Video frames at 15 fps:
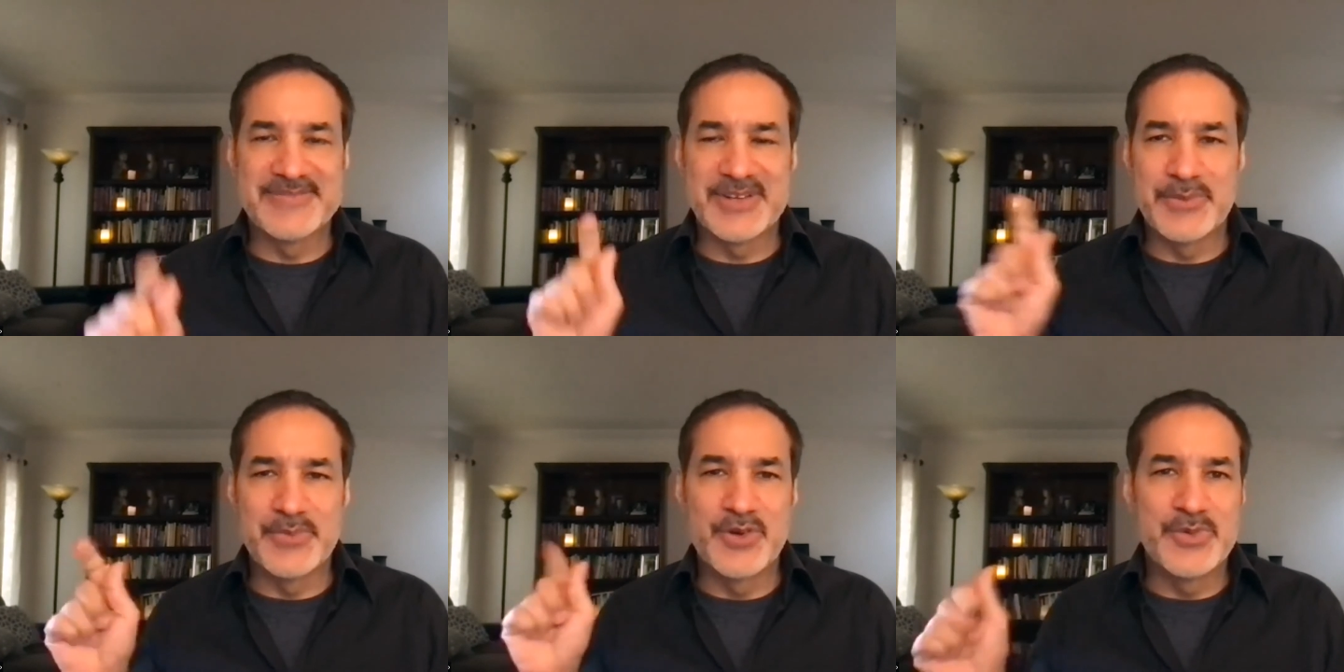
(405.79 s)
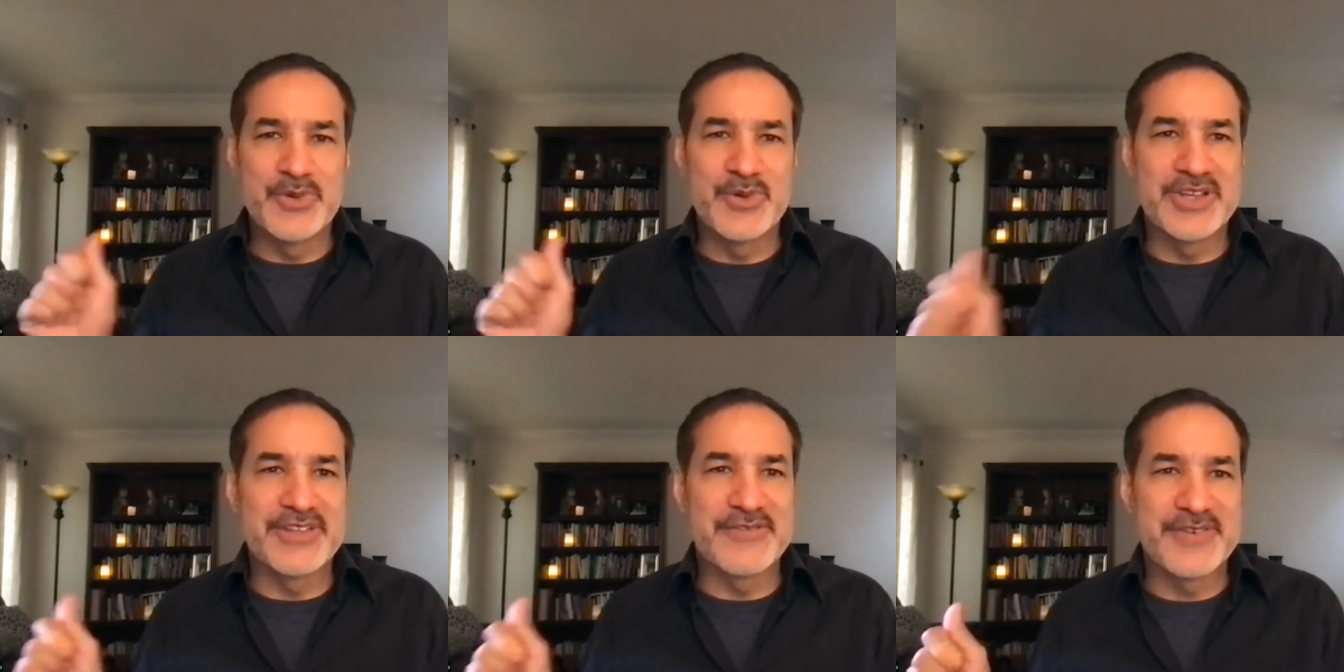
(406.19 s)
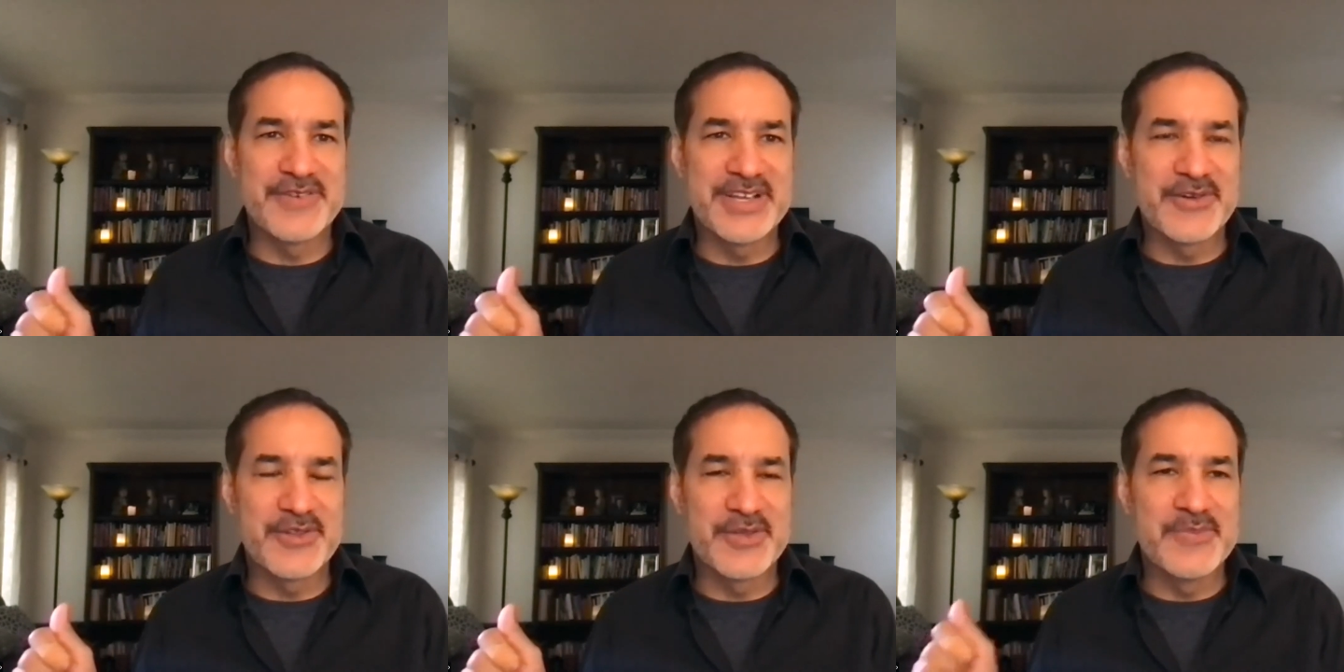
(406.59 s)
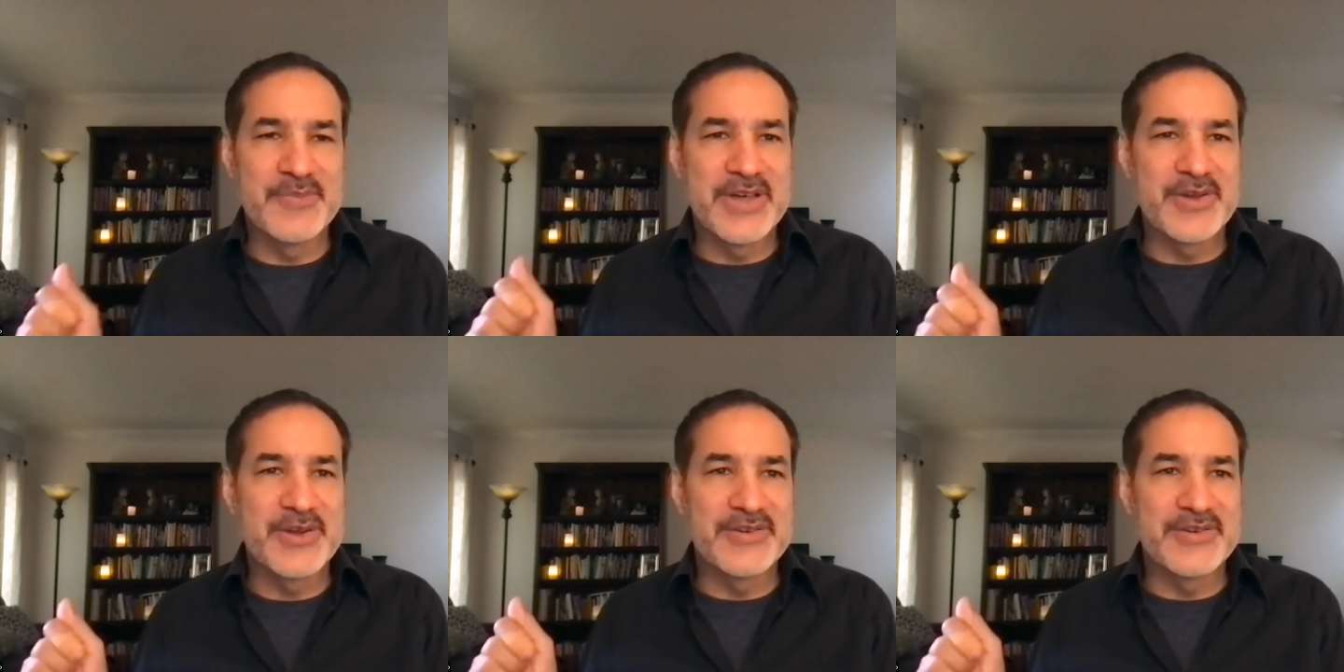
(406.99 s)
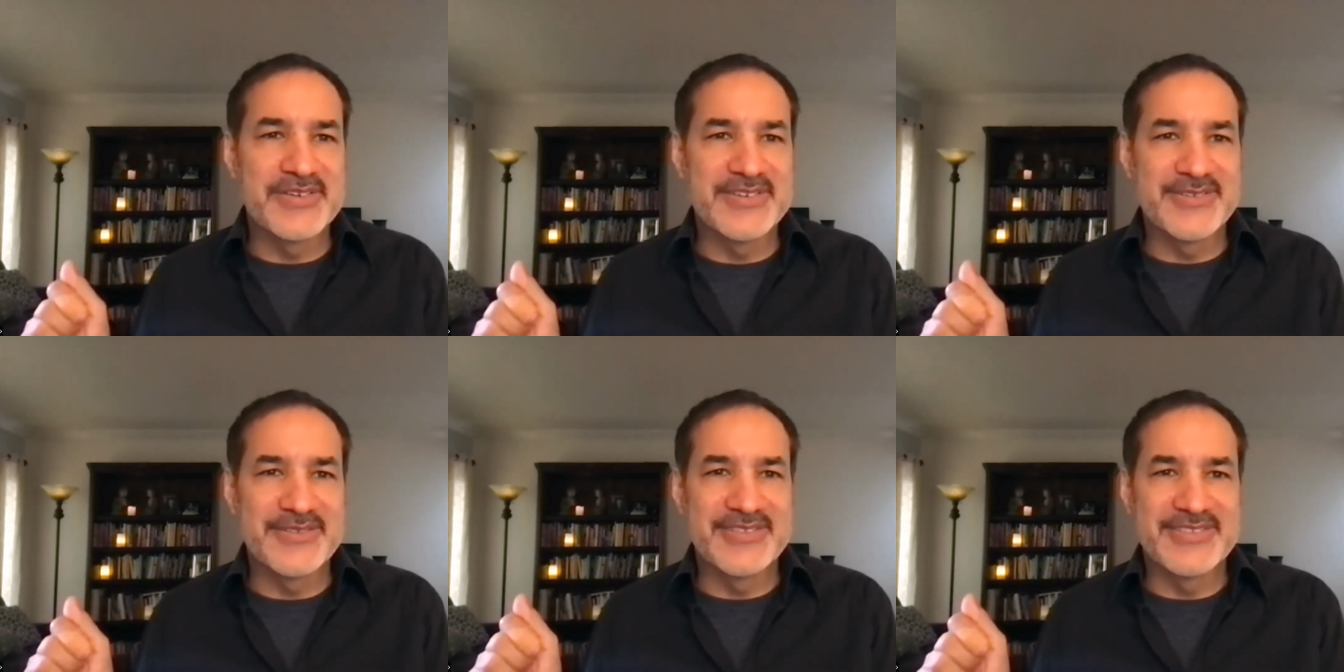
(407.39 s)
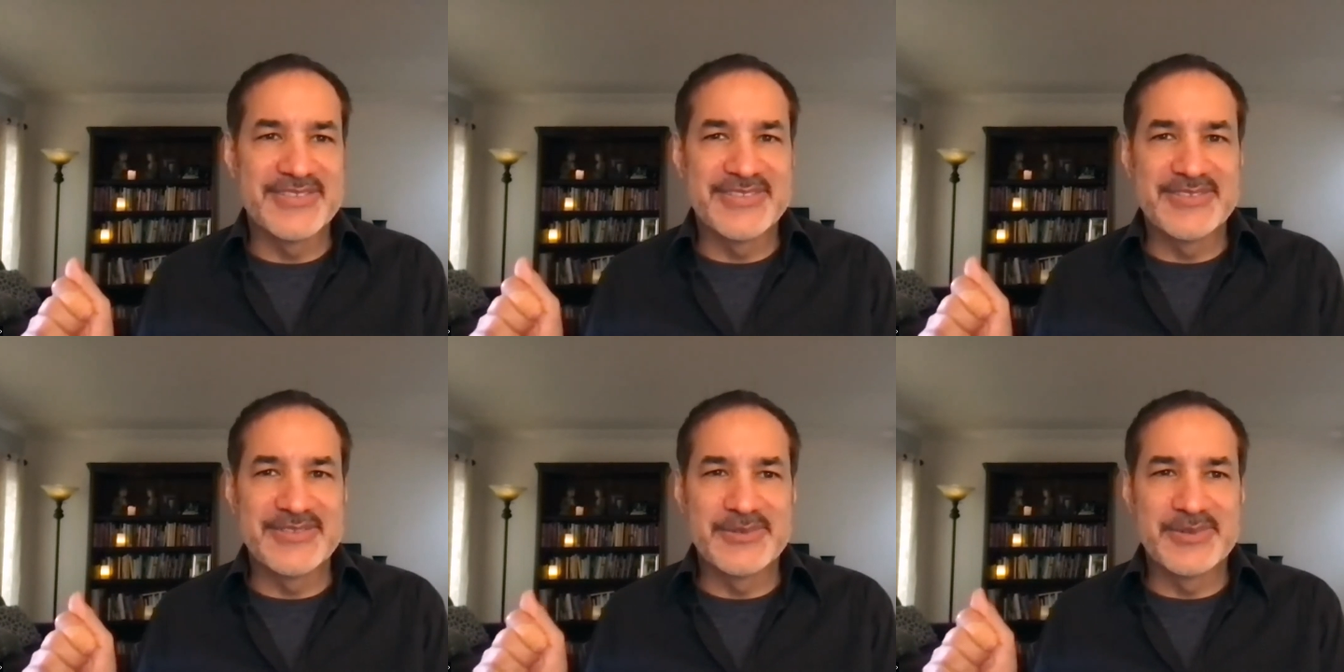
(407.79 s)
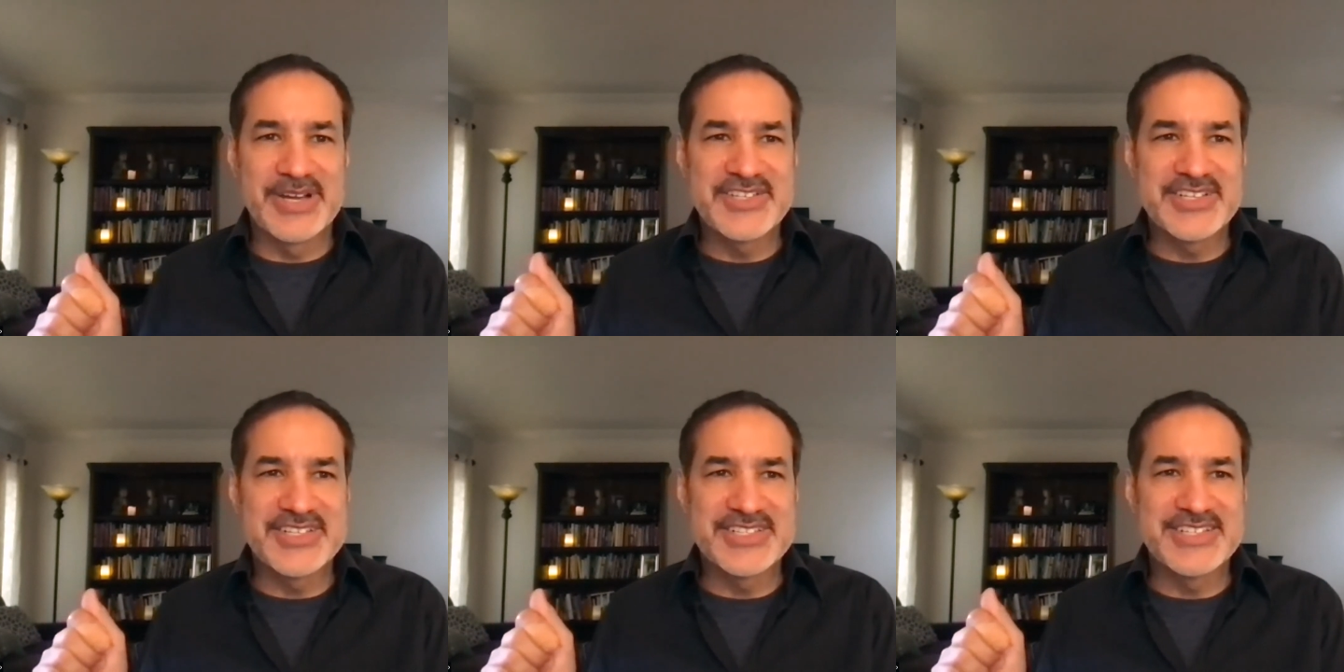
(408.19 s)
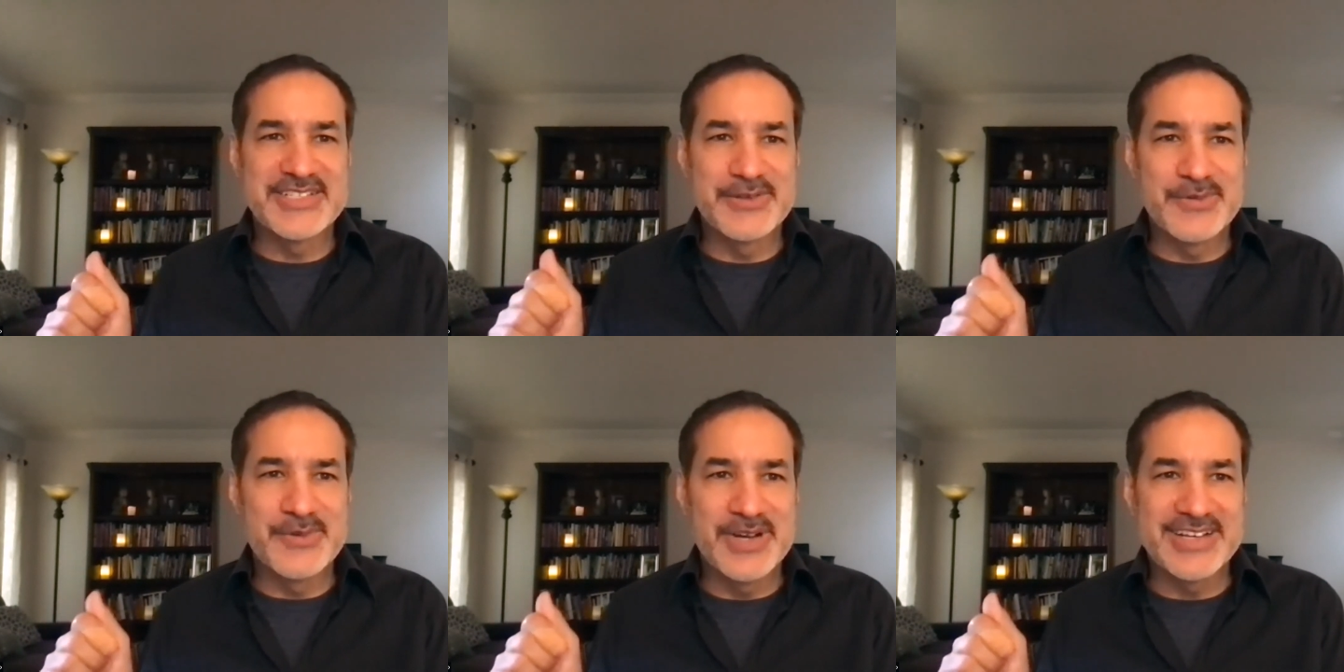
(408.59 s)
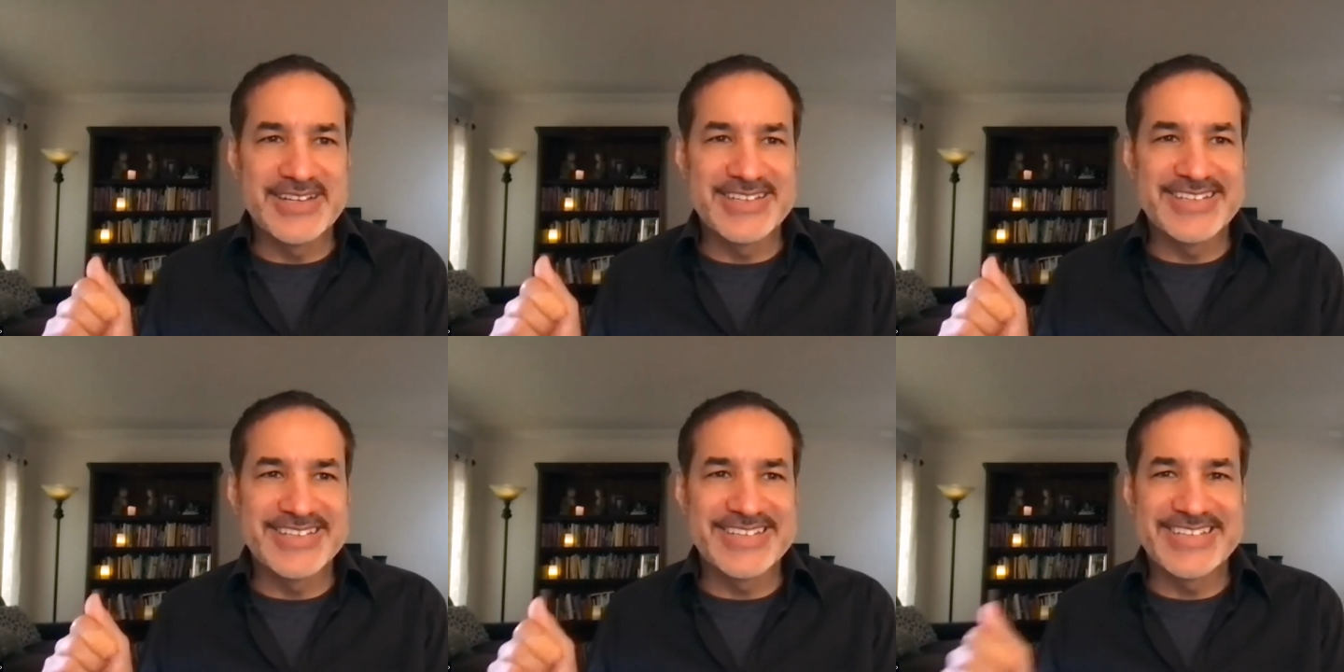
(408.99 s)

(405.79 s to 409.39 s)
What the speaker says: boo-boo on their finger, the mother rushes to do what?